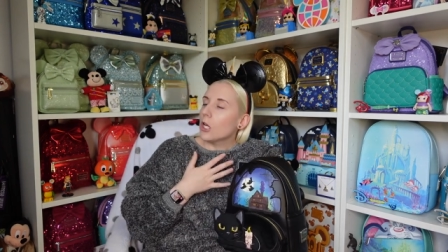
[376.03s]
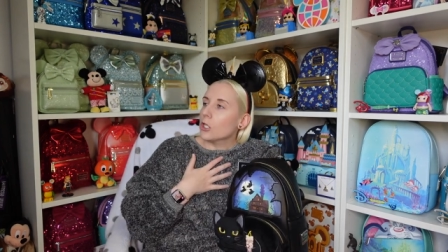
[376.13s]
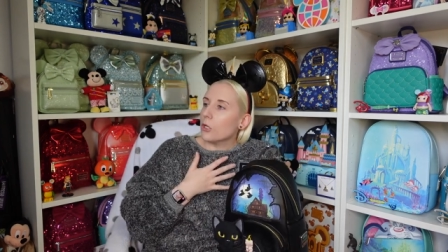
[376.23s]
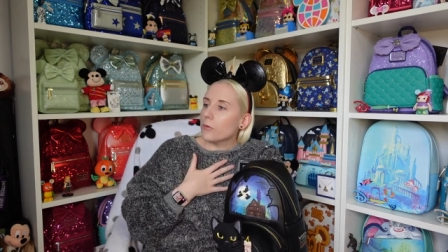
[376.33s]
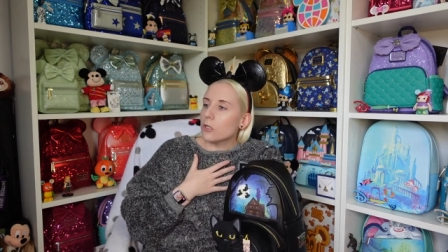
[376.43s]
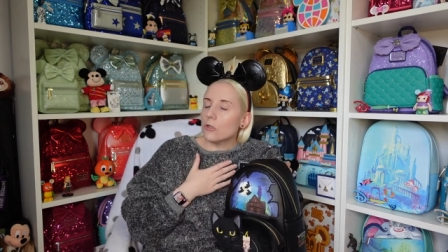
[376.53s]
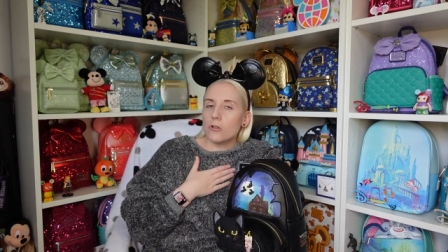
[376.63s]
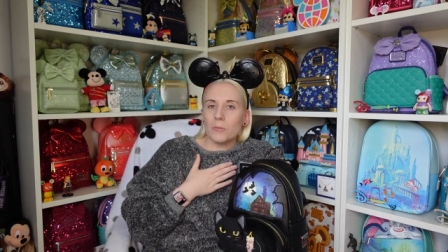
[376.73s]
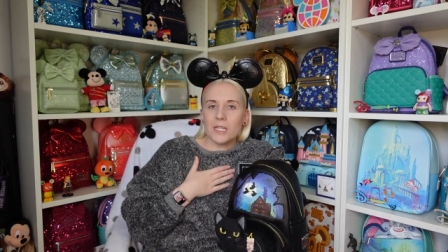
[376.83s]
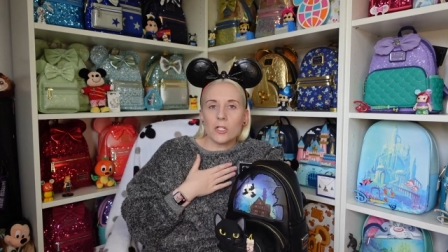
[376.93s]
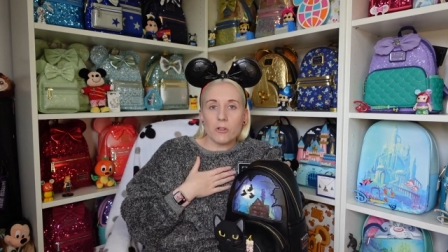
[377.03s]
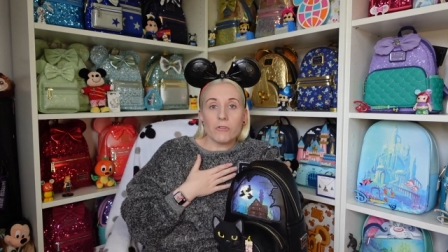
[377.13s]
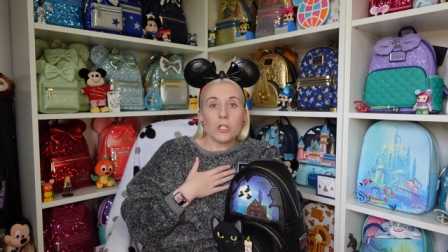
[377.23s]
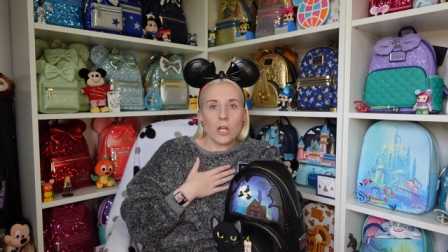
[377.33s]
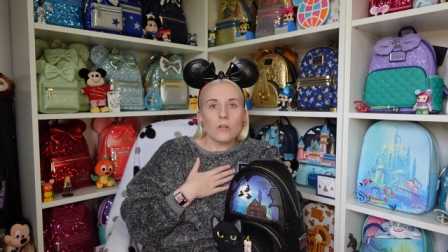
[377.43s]
You know when you do something and your
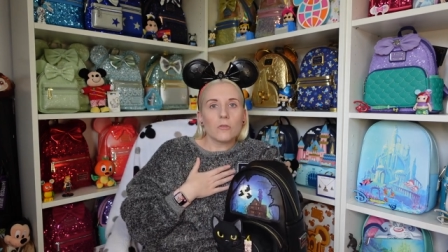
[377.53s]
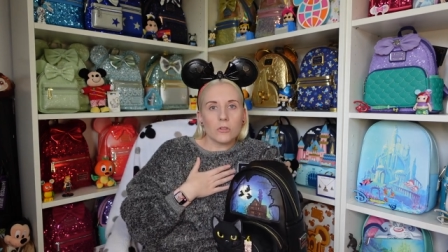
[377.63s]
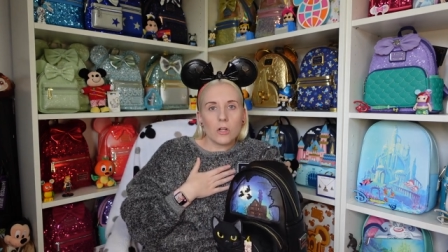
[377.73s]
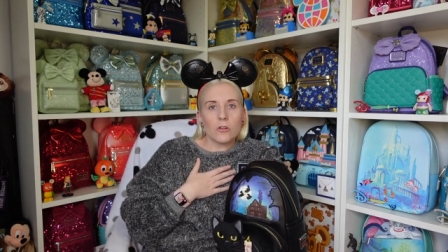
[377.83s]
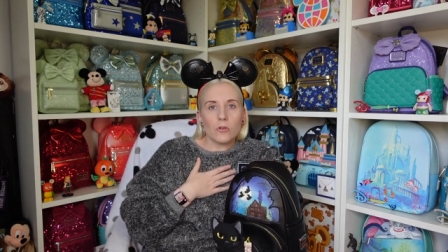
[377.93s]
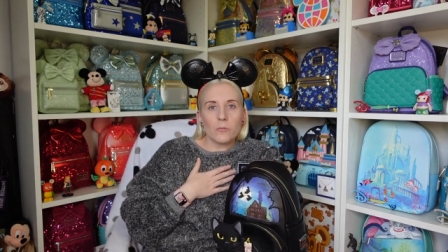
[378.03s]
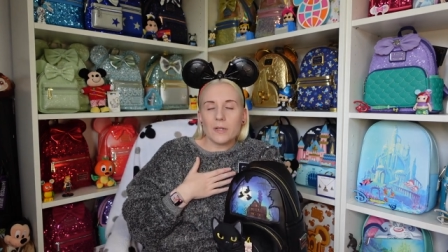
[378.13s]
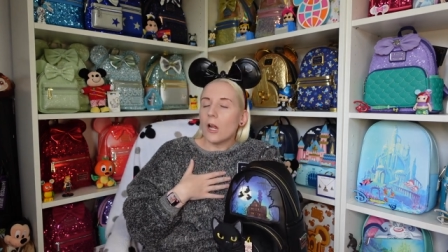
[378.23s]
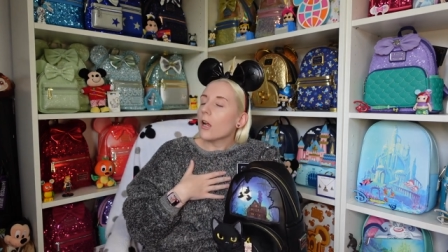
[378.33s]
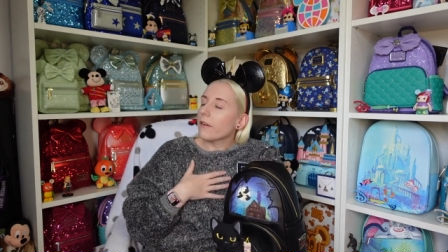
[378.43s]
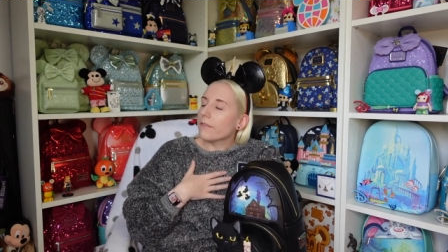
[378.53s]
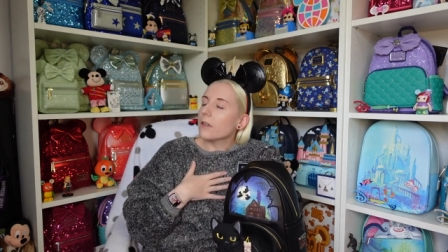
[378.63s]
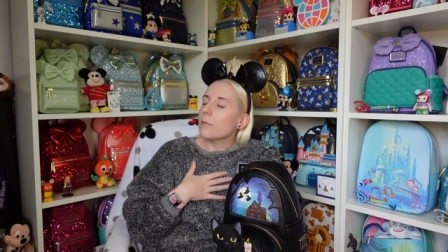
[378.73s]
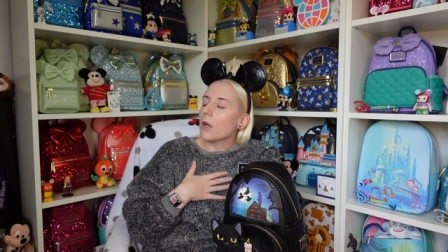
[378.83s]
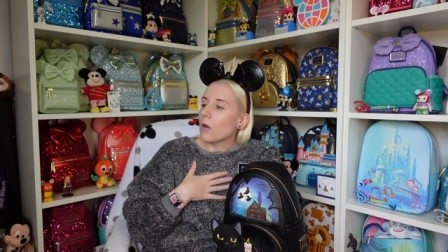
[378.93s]
internals start jumping? I can
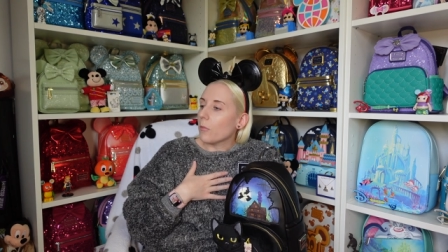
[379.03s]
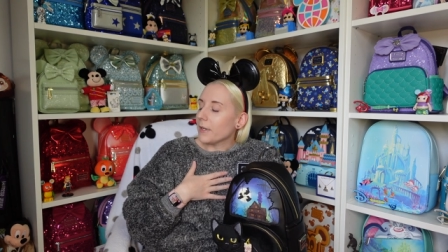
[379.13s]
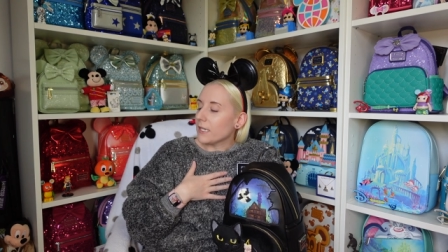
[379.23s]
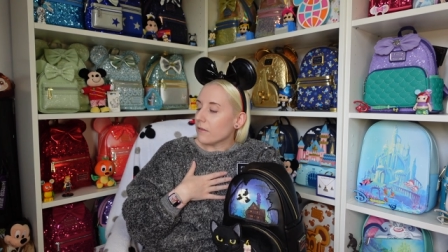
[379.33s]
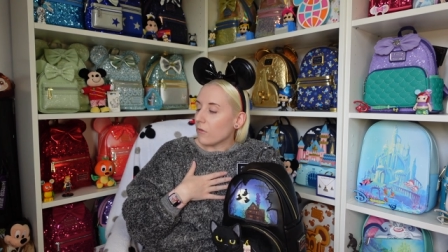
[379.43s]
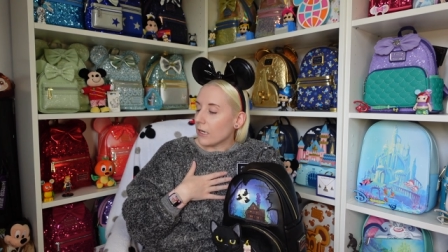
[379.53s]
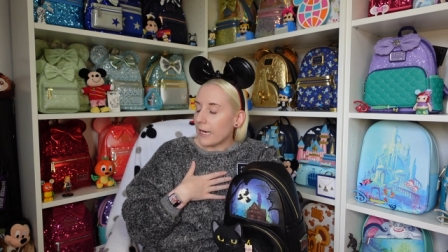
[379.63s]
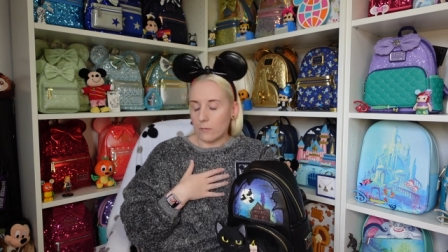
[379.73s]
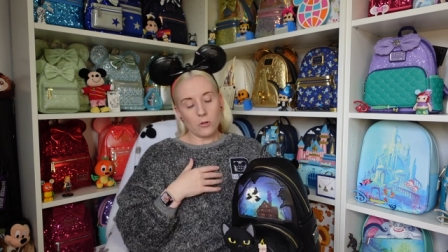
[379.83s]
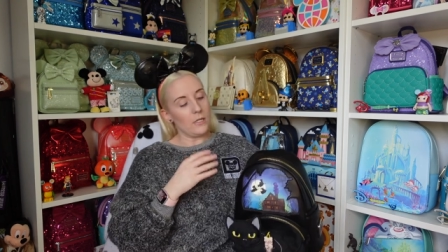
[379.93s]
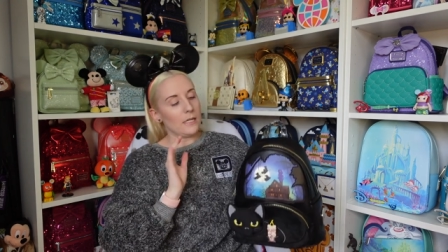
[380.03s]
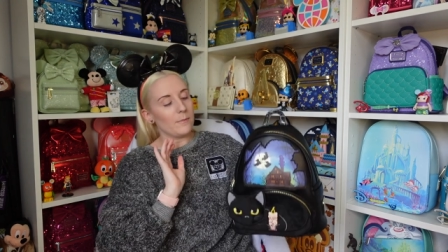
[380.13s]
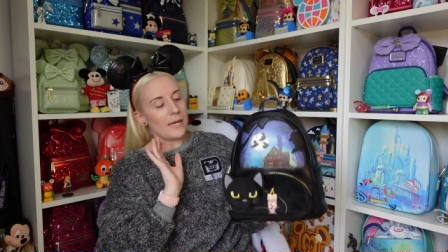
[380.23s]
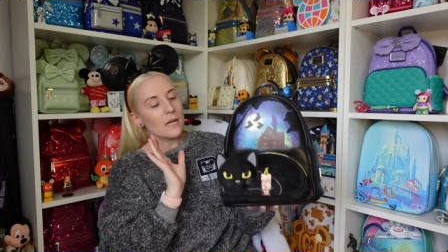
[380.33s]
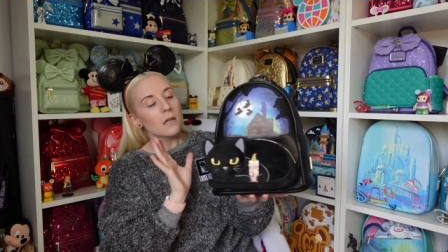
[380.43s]
feel my heart beating right now. Goodness
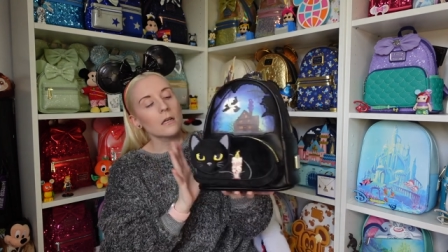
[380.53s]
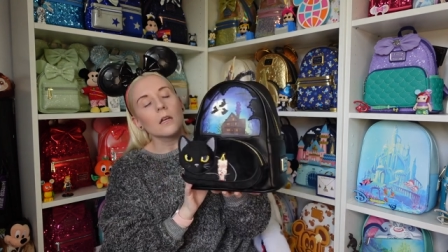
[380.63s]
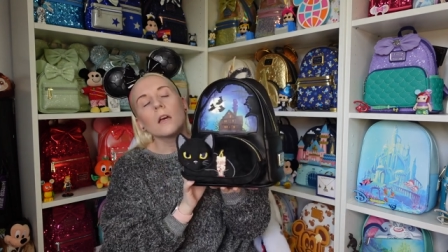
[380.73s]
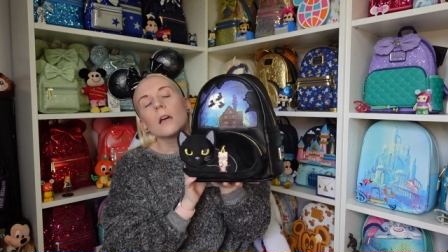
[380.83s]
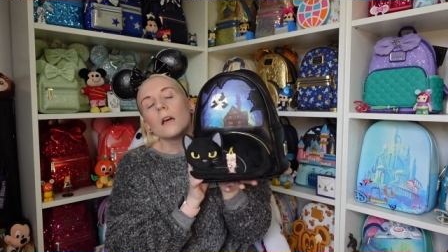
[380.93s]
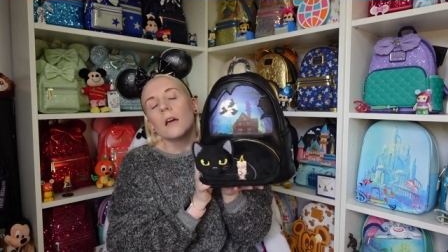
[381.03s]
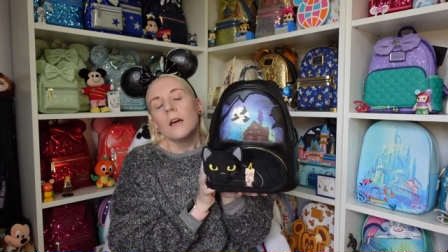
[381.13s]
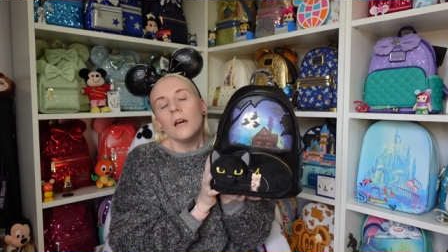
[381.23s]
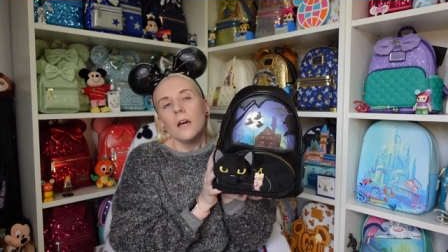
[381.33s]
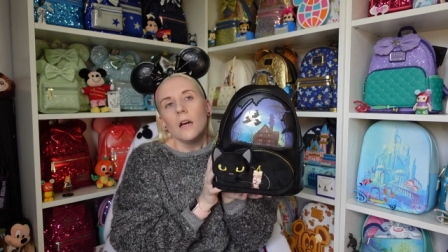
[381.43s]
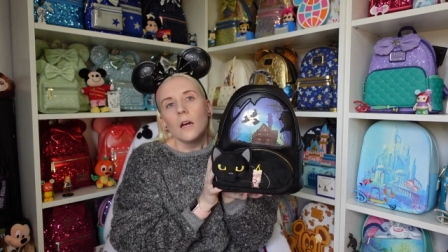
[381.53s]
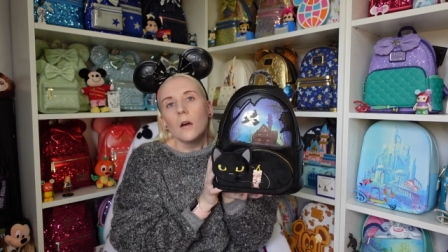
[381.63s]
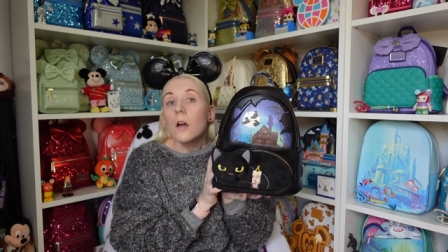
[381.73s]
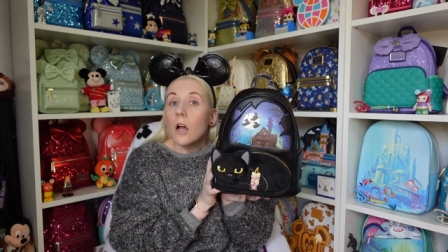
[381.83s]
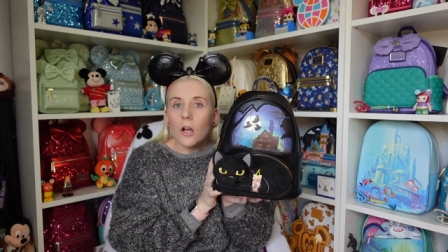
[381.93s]
me.
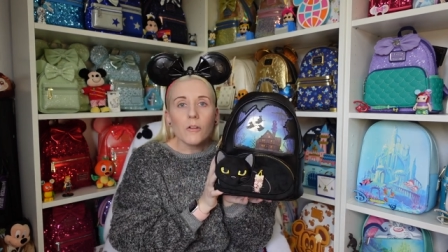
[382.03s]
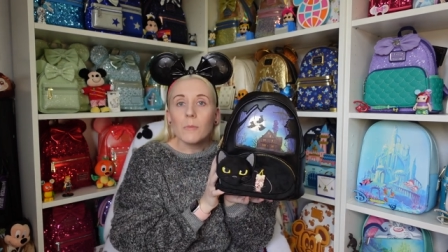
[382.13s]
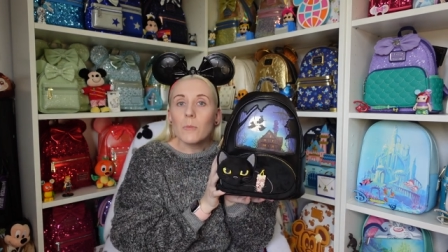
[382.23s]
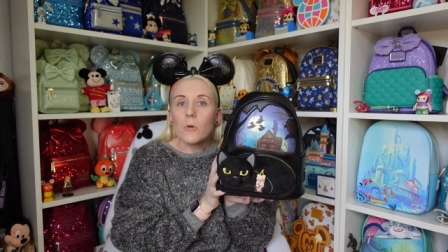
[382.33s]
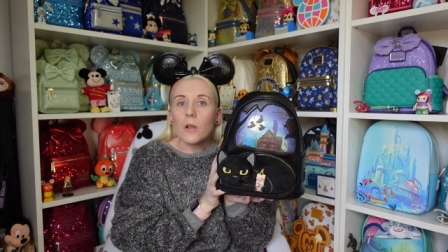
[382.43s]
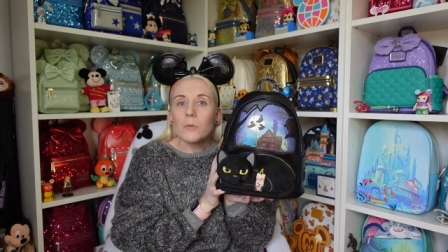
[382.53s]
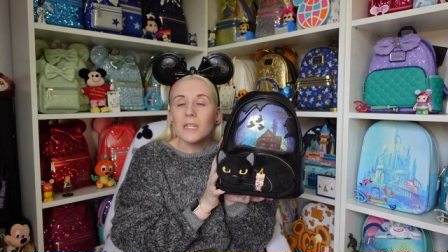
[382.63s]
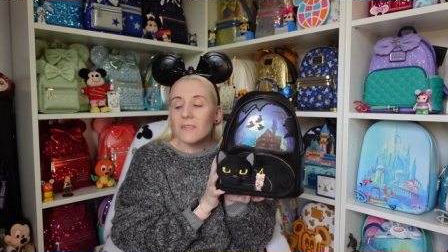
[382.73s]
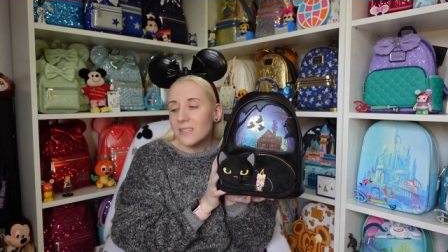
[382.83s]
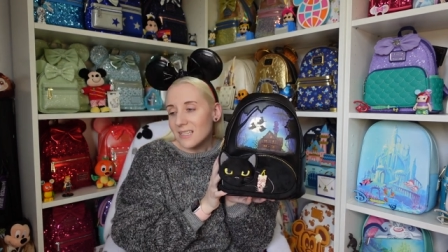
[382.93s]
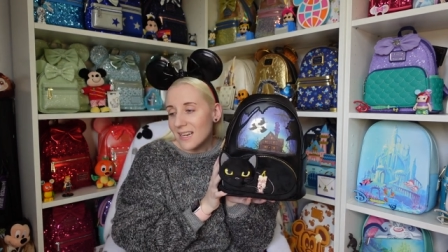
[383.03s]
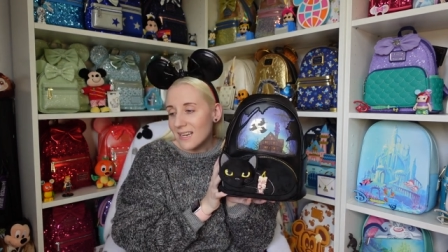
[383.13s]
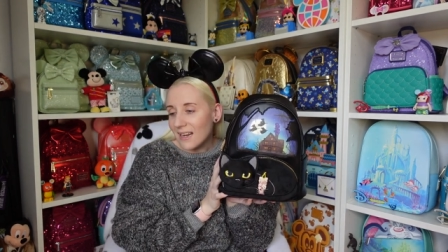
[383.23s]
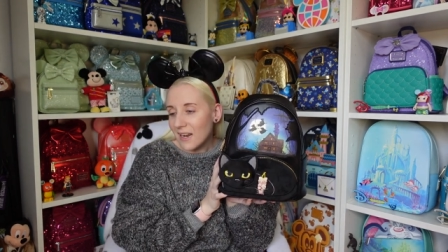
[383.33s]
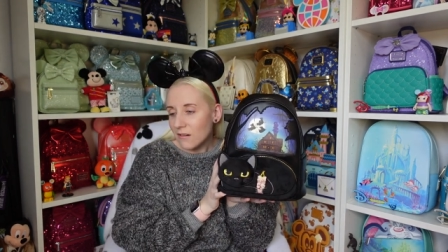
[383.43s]
I can't remember what I was even
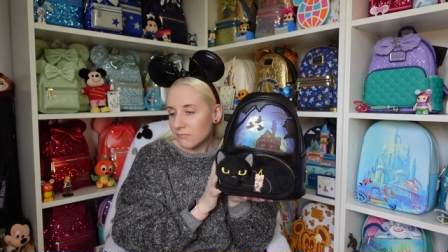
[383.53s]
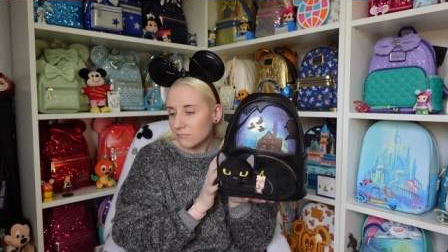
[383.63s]
saying now.